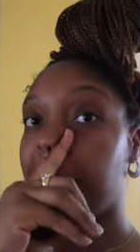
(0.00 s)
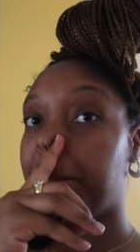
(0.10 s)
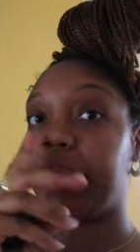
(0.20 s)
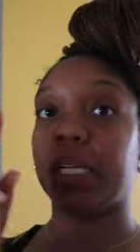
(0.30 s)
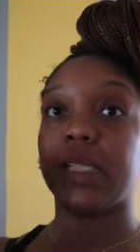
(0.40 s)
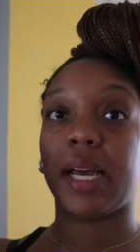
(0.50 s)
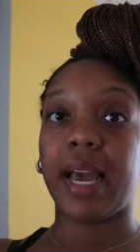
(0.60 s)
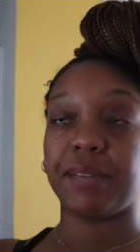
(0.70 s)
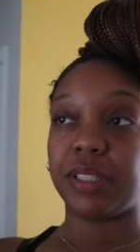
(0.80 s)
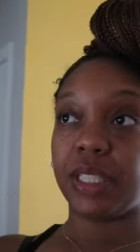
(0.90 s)
because I
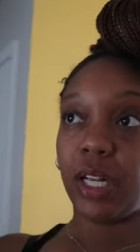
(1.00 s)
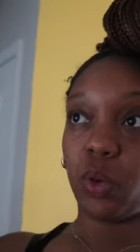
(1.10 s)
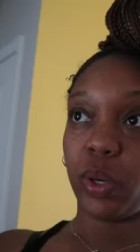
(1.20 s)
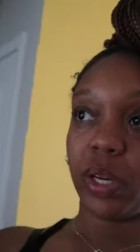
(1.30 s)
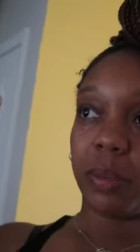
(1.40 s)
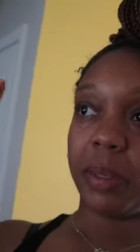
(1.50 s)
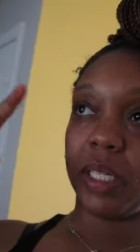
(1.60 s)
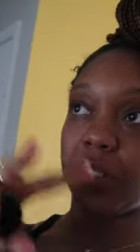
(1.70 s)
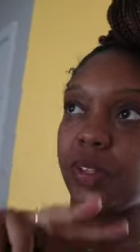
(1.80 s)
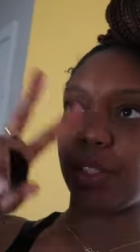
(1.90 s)
have to telework
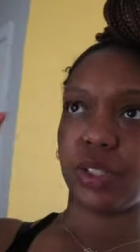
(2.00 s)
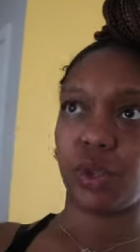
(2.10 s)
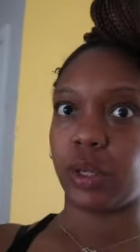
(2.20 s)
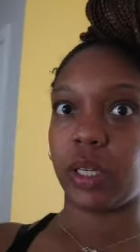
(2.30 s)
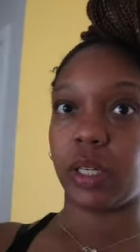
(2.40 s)
because of the solar